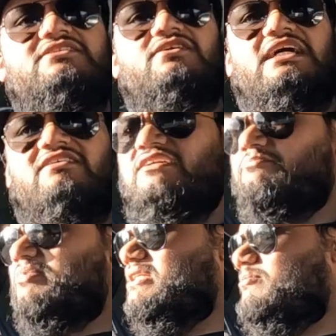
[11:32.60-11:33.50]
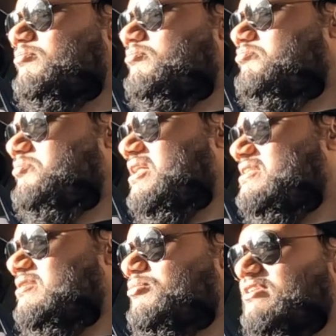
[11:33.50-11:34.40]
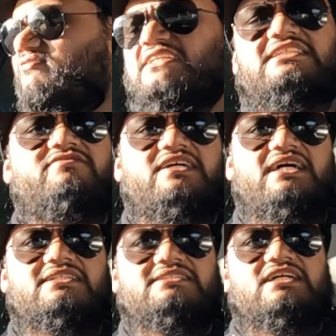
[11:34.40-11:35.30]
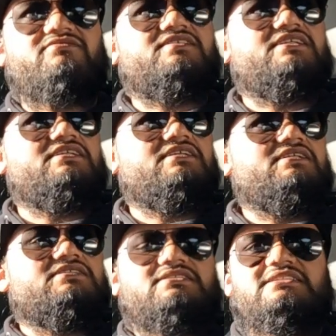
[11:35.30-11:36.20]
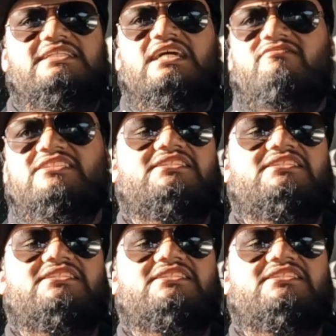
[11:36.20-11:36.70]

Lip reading: have it, but the pre-facelift XF did have it as an